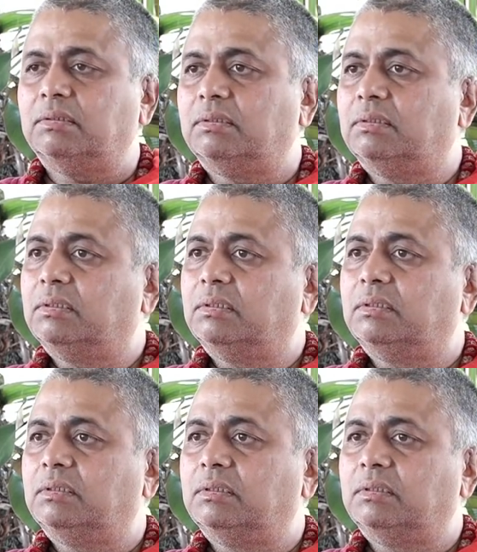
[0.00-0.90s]

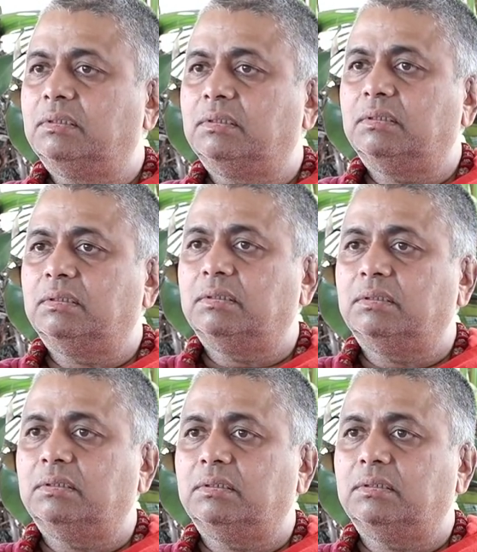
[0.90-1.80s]

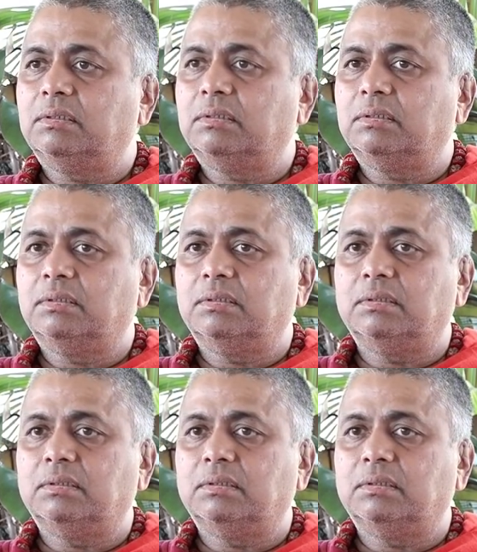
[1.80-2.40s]
Nothing is said.